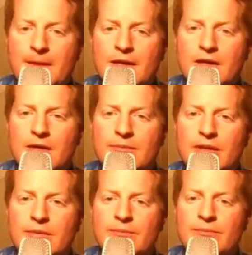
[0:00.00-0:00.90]

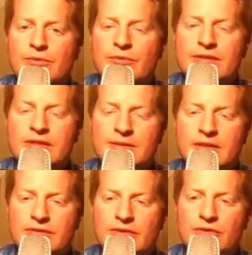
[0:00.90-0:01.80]
And the reason is
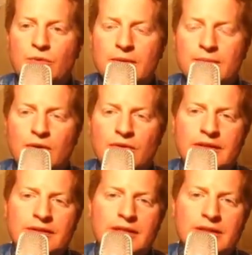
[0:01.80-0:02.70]
because there's 1 mole
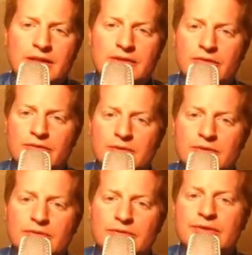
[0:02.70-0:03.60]
contained in each of those
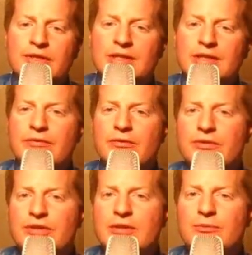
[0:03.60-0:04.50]
balloons. If it
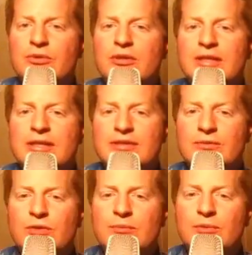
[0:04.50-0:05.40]
was any more or less
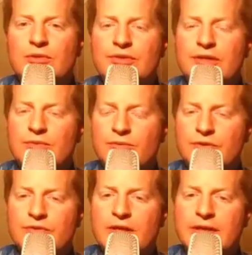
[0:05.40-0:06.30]
than 1 mole, then it
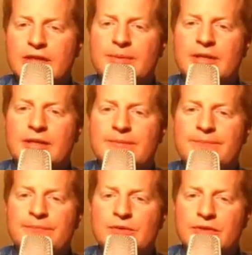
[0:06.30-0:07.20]
wouldn't occupy
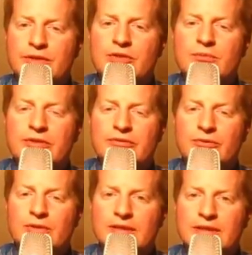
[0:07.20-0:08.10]

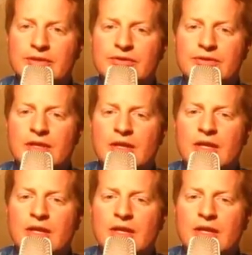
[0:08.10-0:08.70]
22.4 liters.